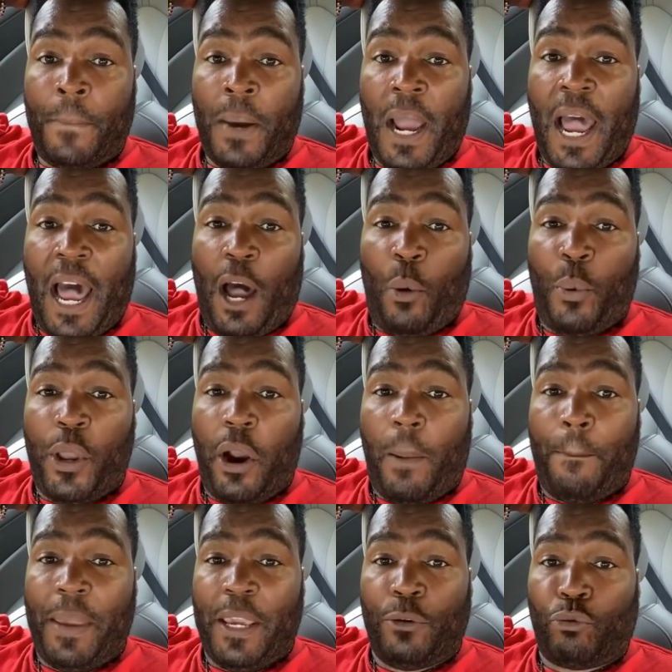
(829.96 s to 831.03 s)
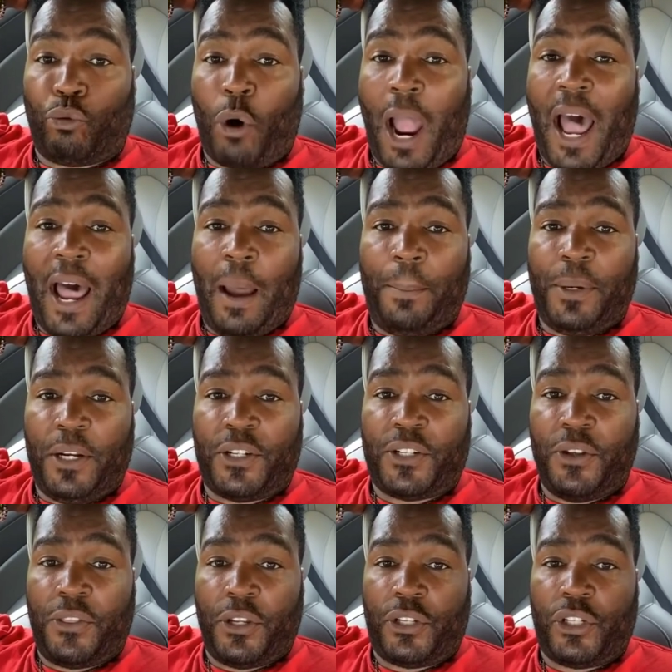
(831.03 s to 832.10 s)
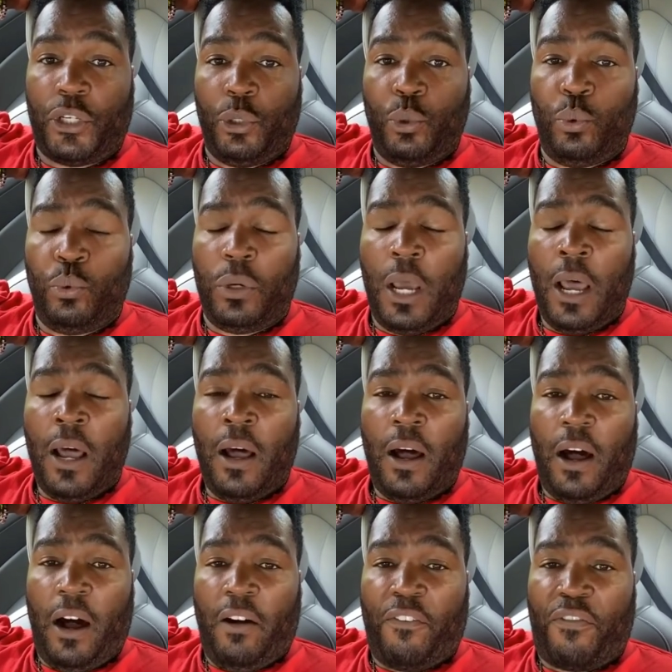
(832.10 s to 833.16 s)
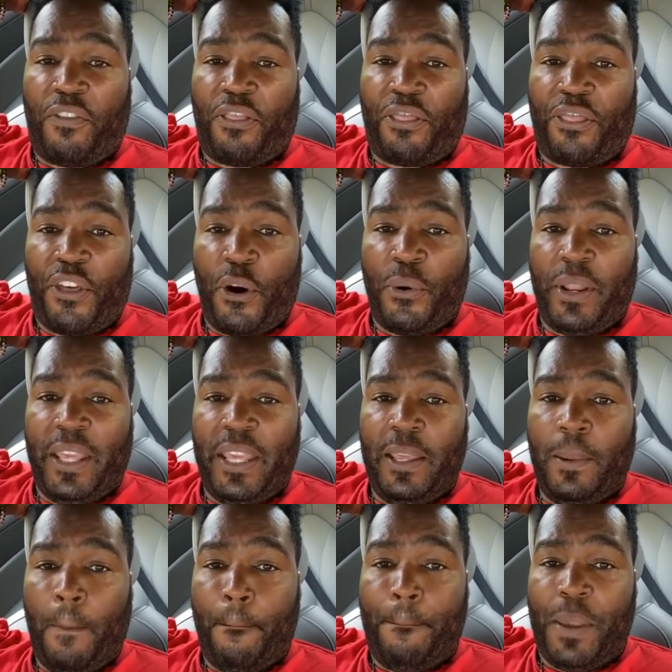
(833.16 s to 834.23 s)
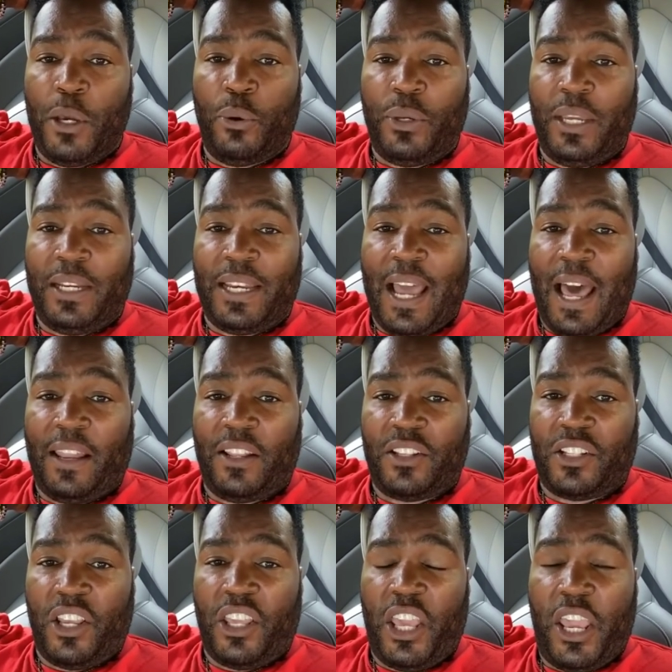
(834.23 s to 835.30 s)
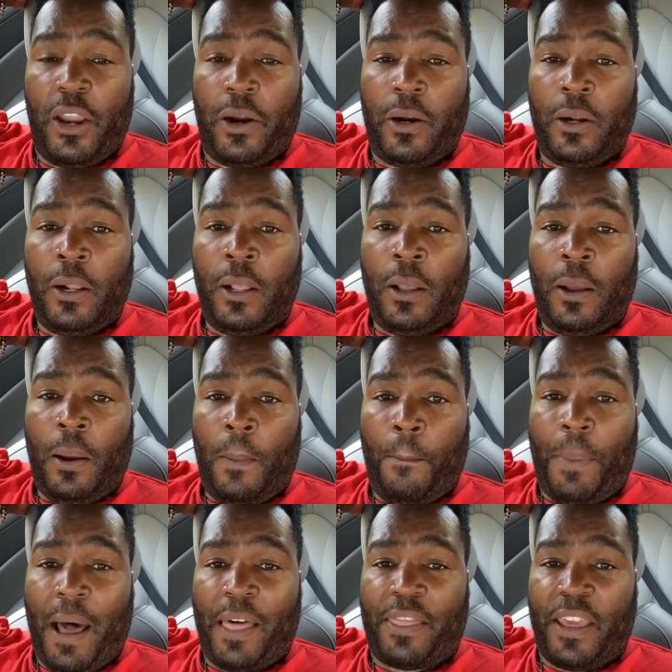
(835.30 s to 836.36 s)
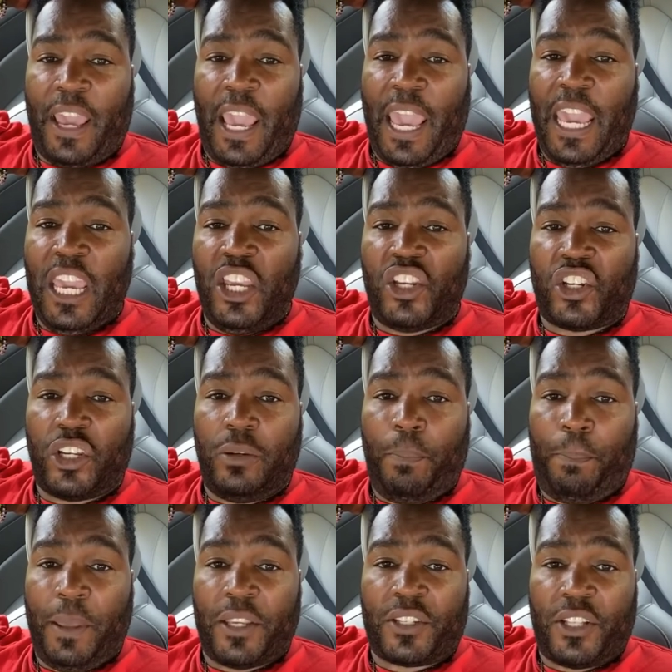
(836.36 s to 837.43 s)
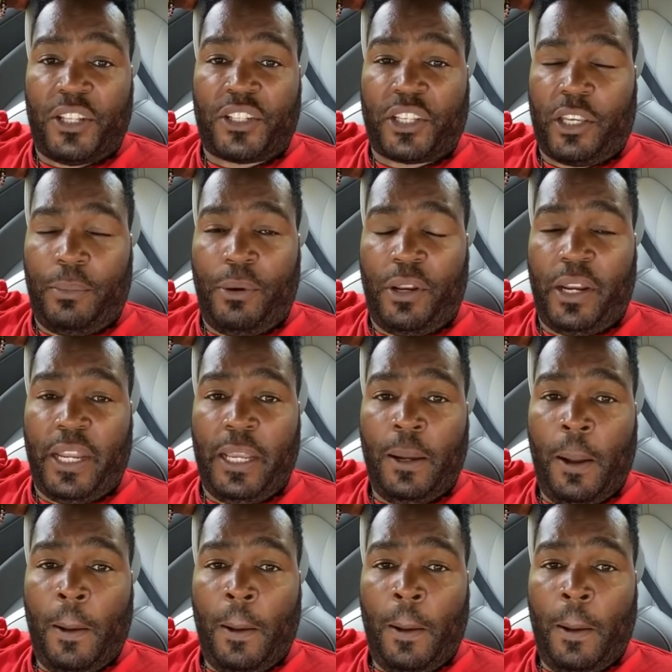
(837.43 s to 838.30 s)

how we are being robbed to the tune of $30 billion a year by the Asian business community?